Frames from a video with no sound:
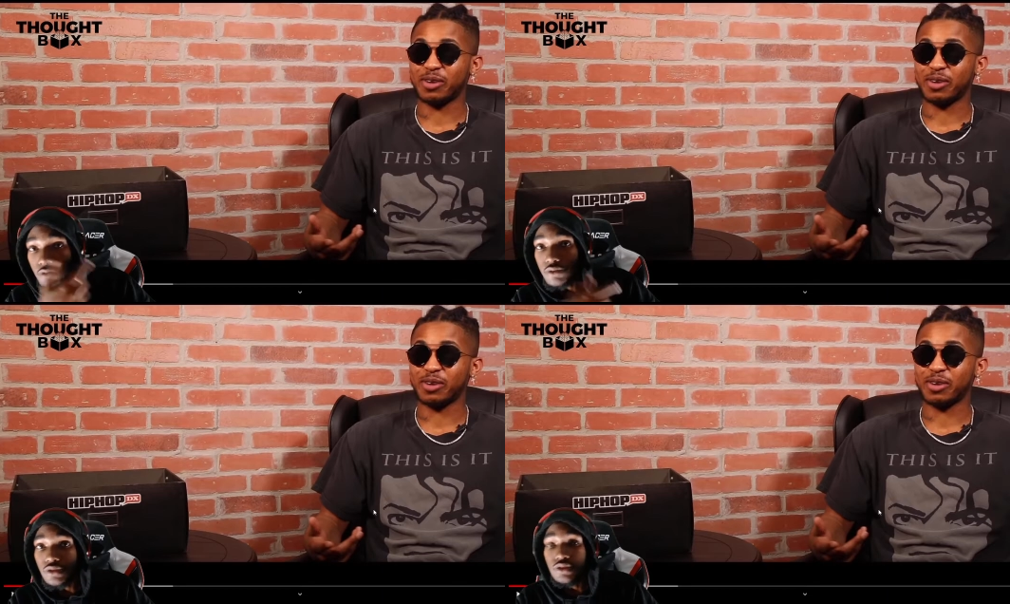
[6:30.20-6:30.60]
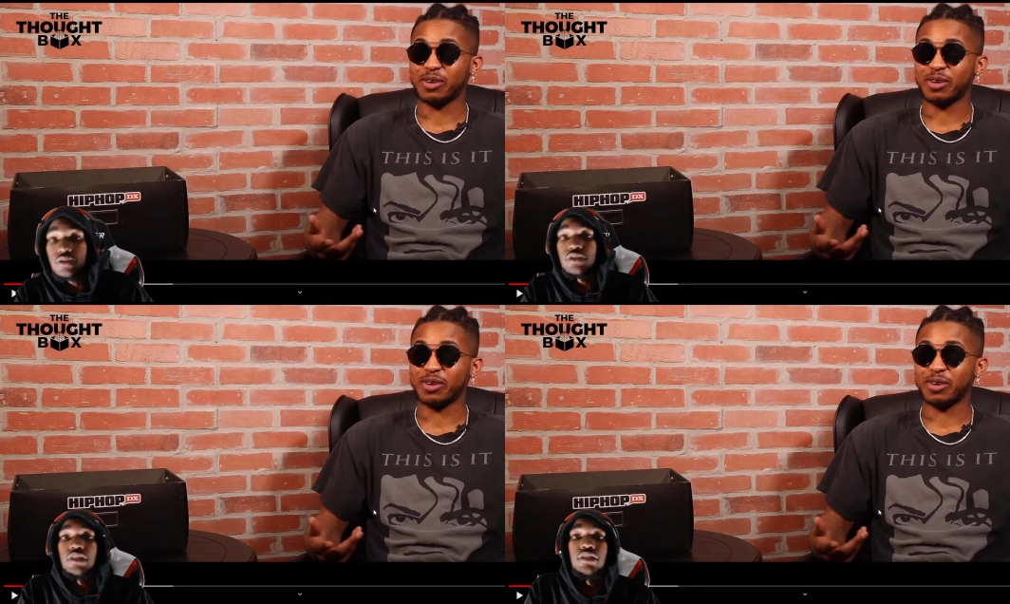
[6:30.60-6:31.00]
Speaker 1: was doing
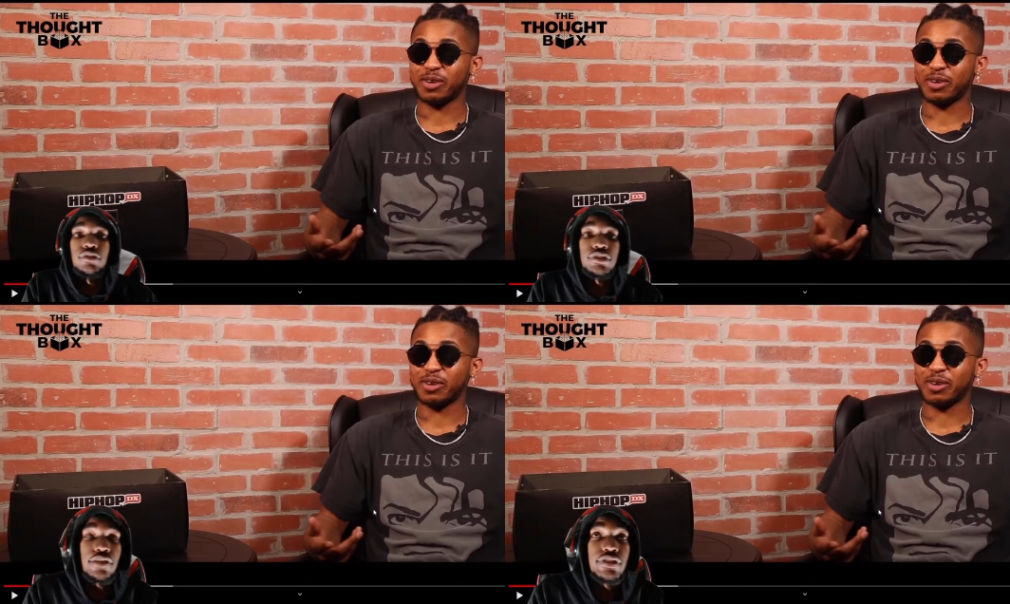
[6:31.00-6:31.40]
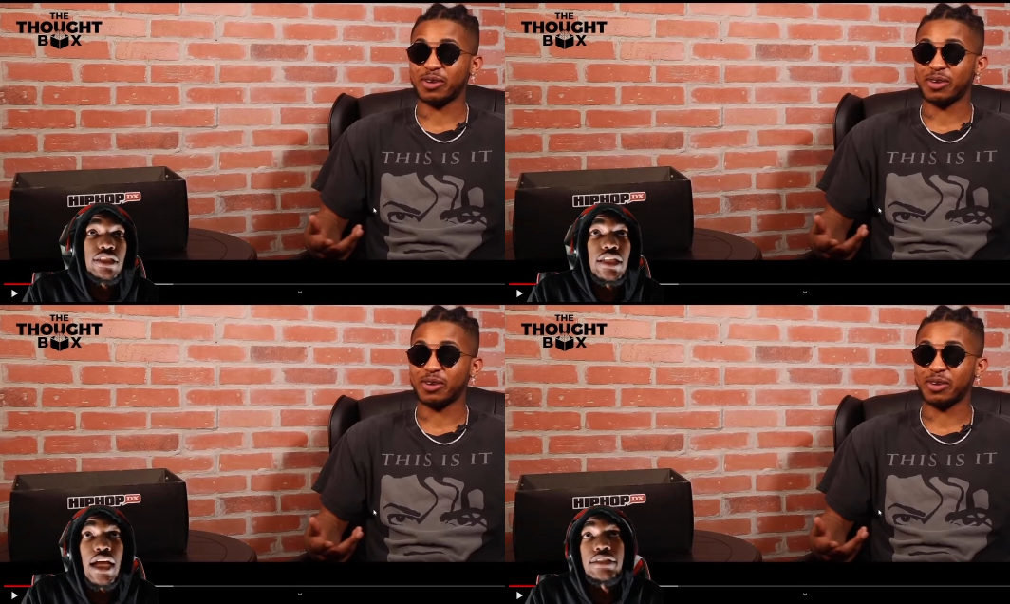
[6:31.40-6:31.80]
all this. 17,
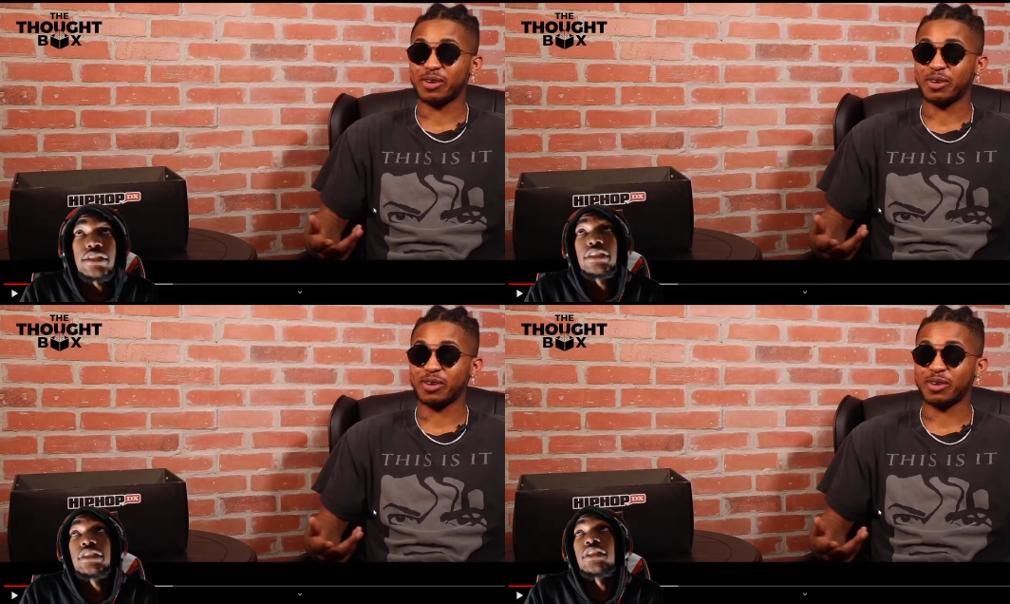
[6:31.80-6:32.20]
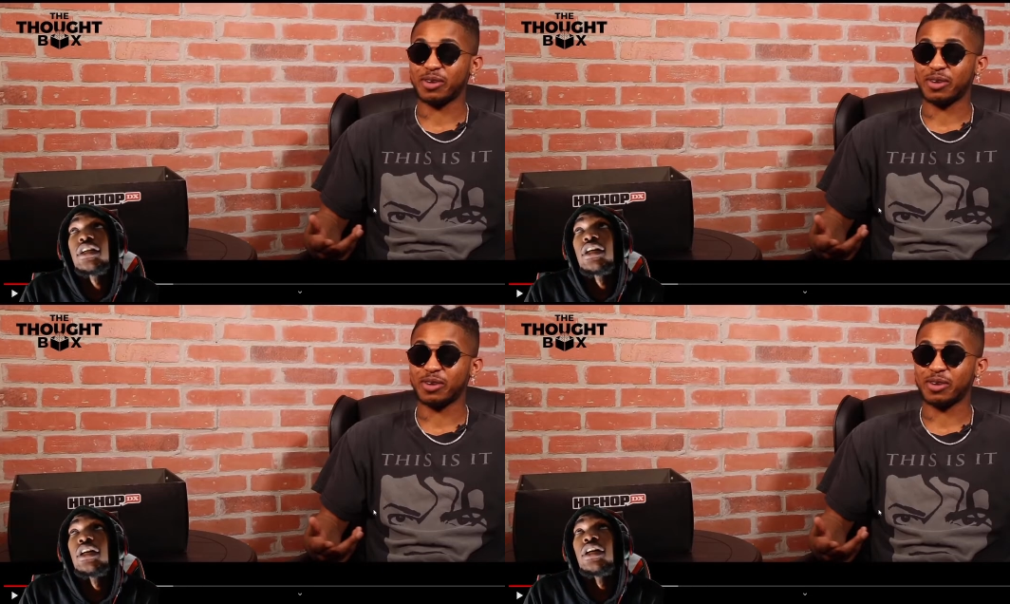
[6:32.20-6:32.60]
I think.
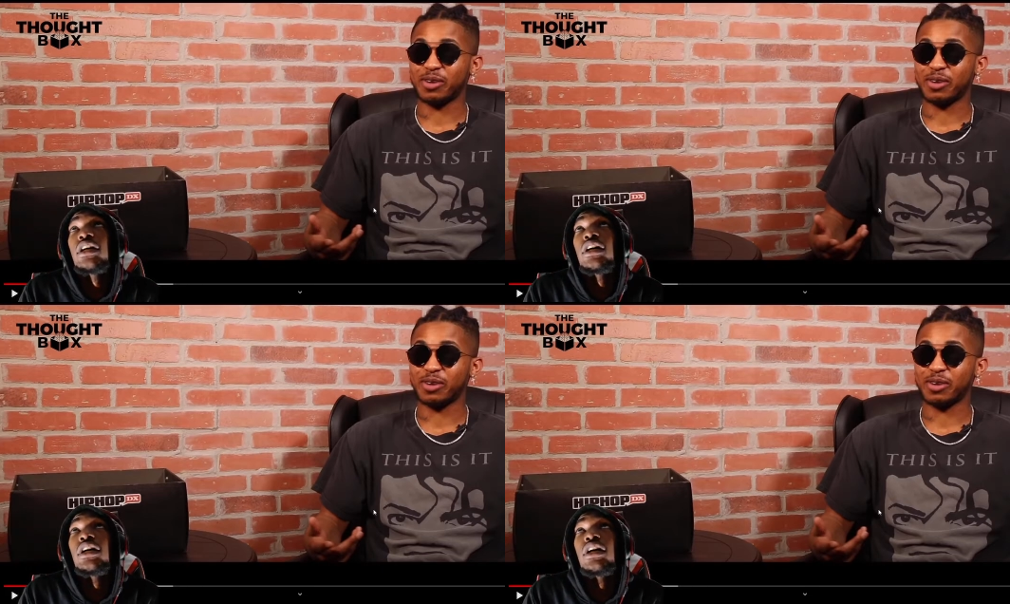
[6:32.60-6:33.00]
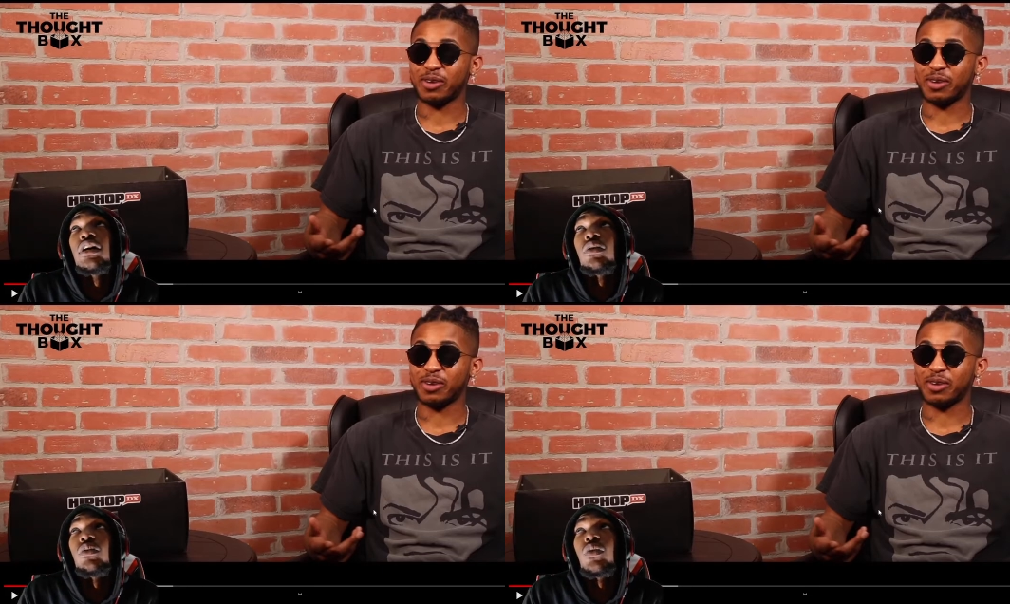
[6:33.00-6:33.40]

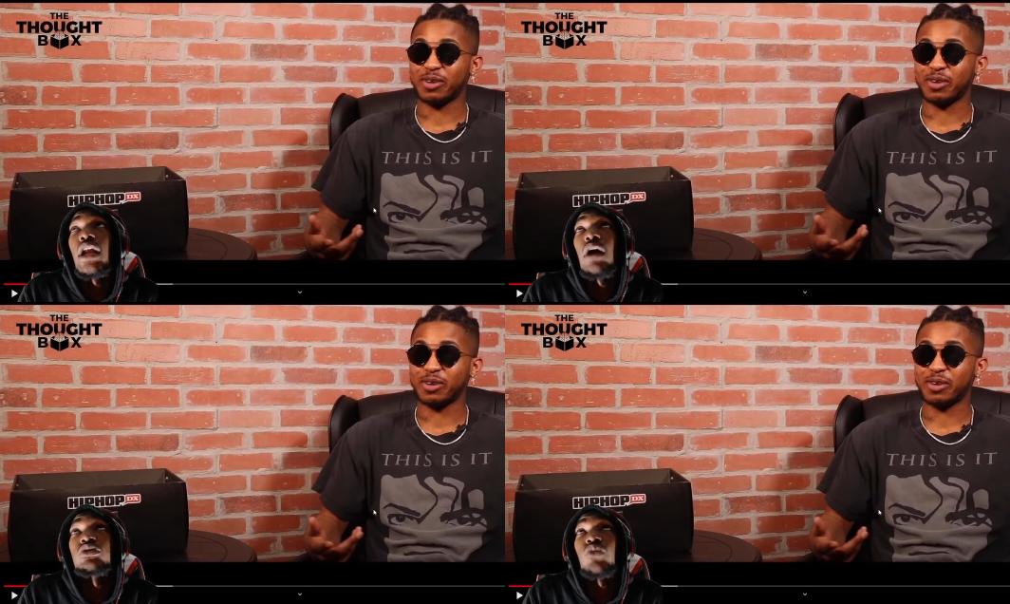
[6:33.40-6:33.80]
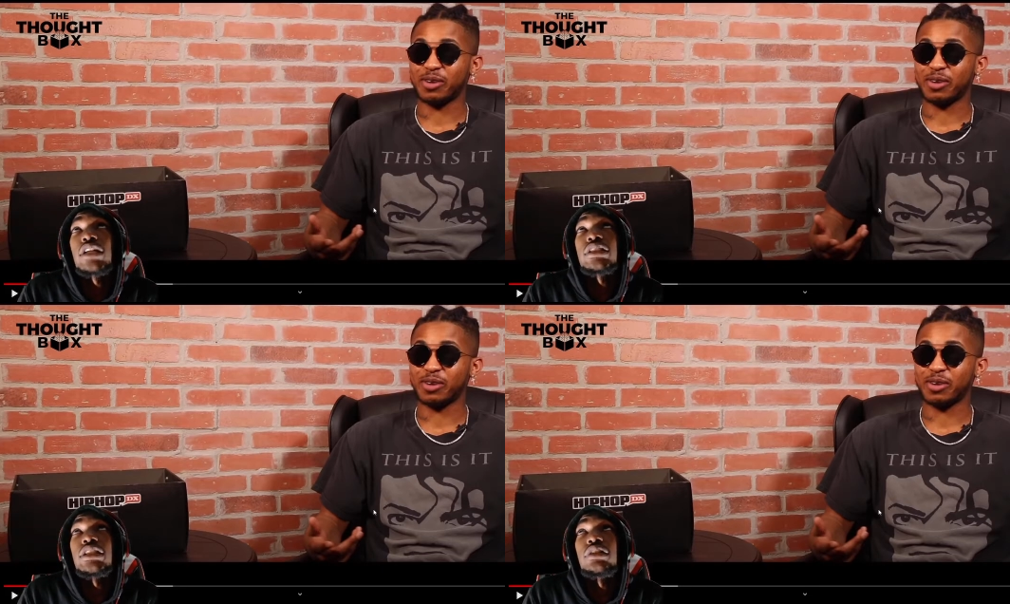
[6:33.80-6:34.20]
When I was
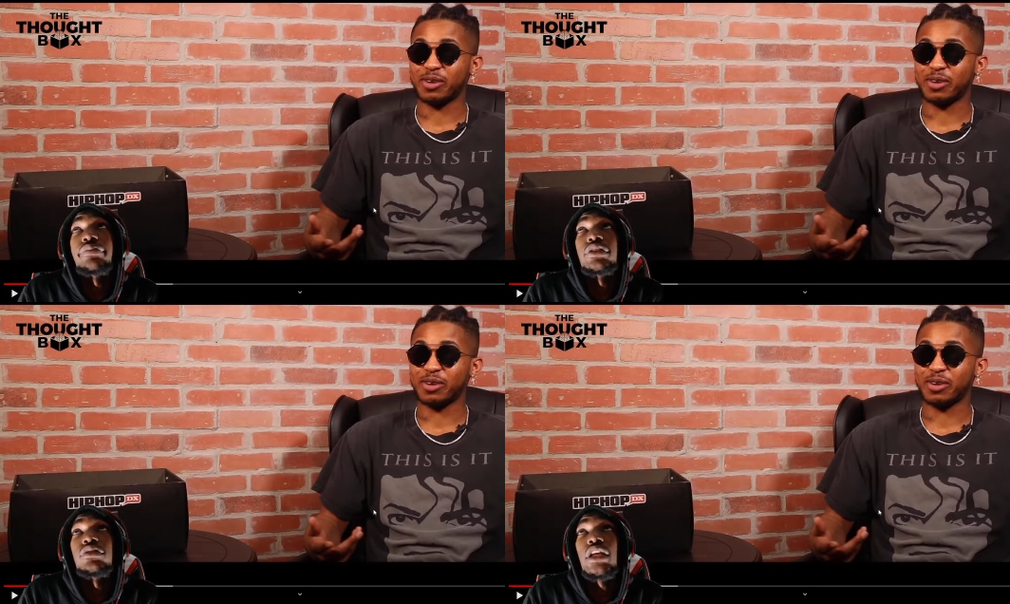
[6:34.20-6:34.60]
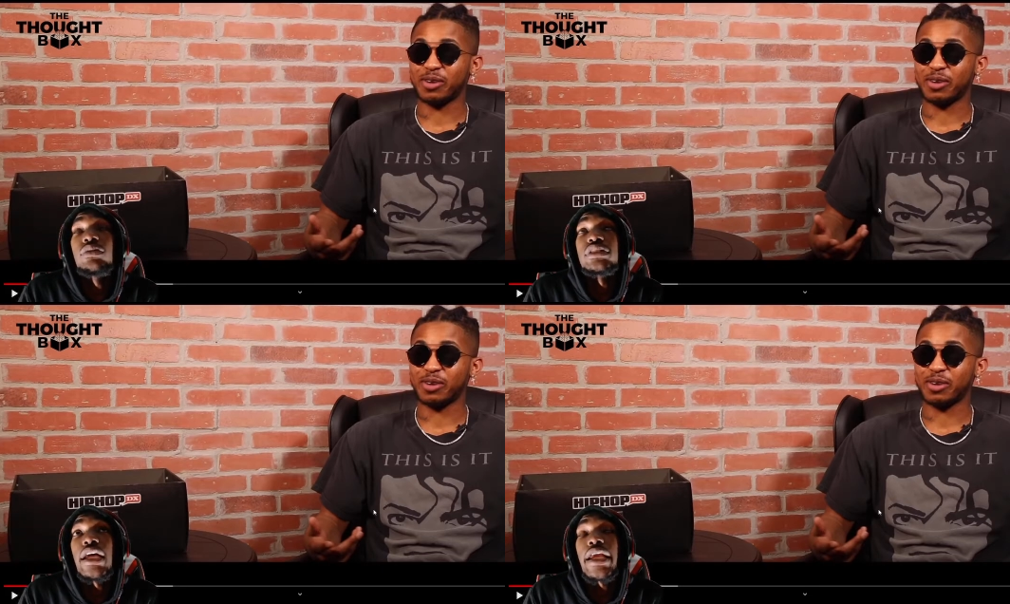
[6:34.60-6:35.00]
watching him, bro, he was
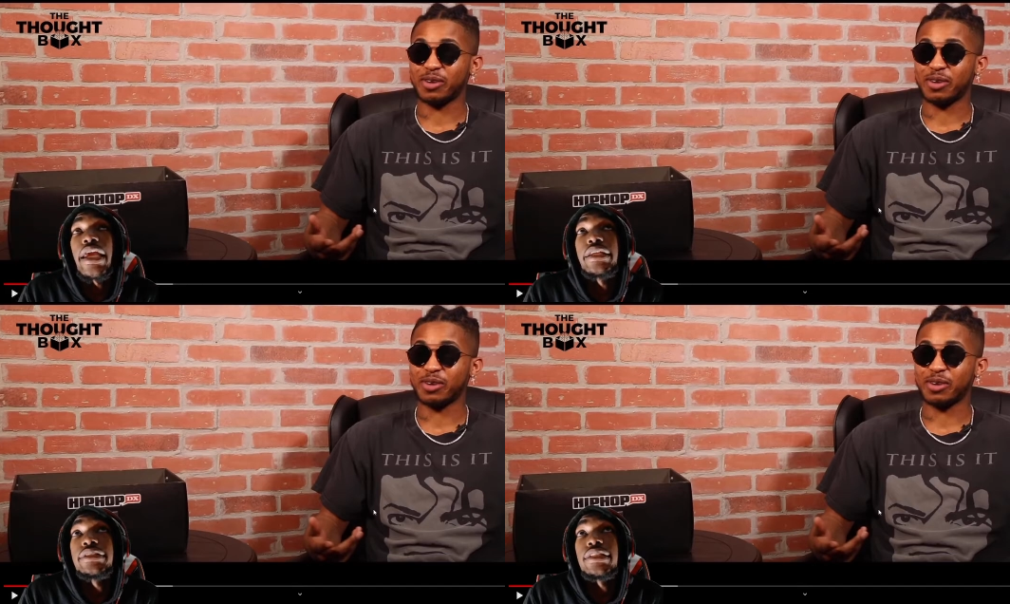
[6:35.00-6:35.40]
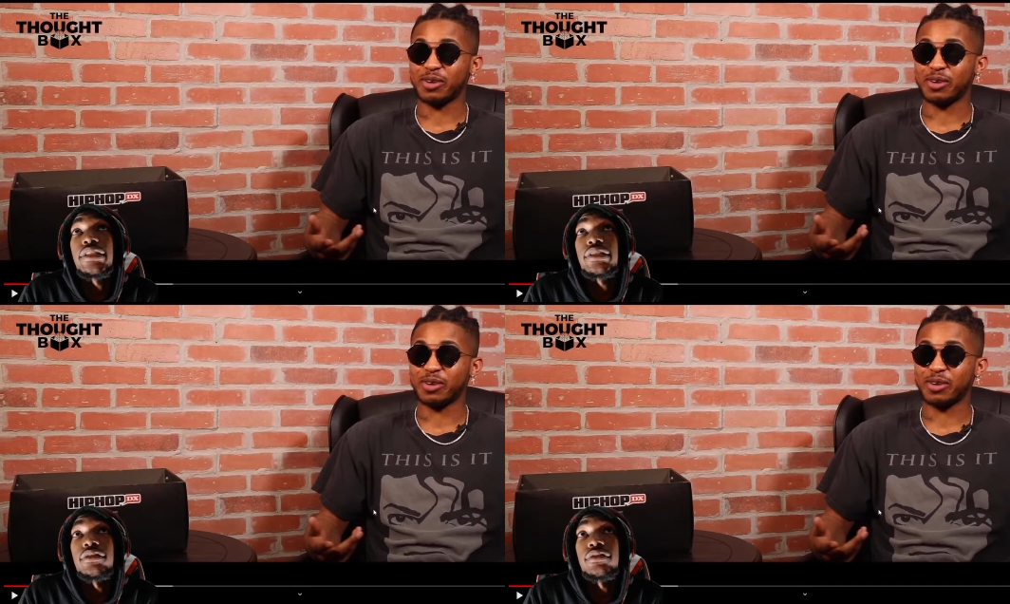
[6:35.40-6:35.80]
like
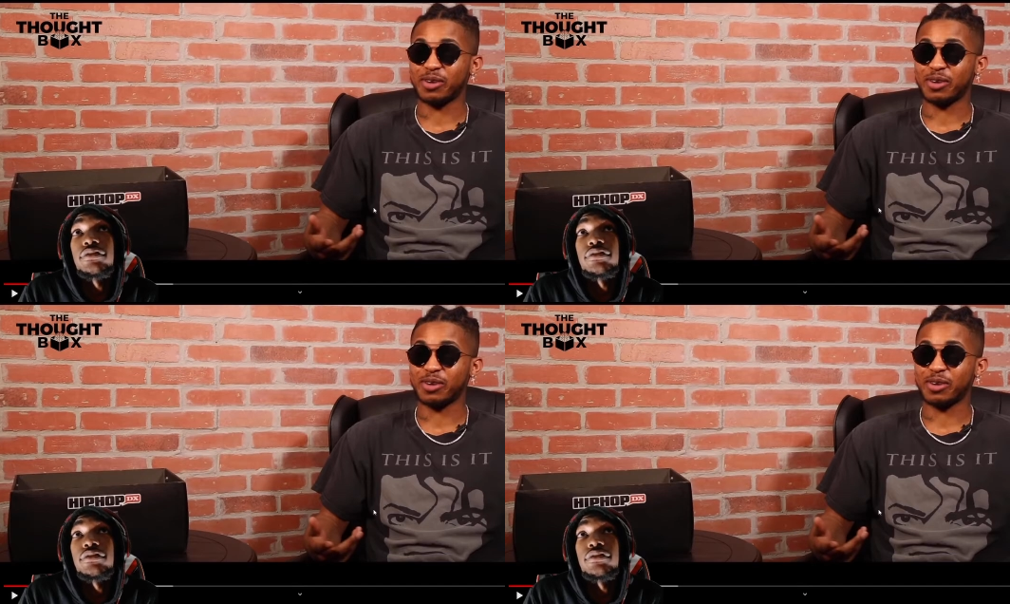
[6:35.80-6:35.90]
18